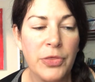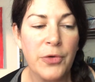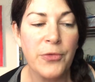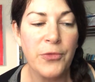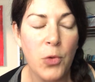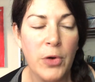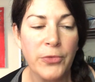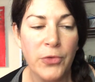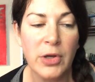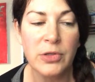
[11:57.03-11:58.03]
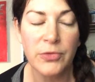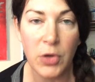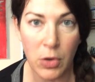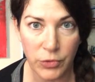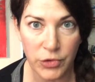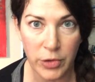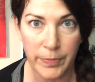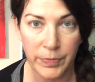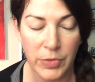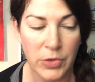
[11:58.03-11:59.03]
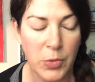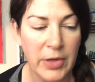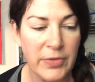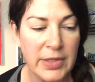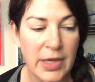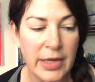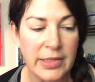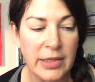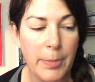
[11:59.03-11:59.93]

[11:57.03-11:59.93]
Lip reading: the forefront of culture in the 25th dynasty.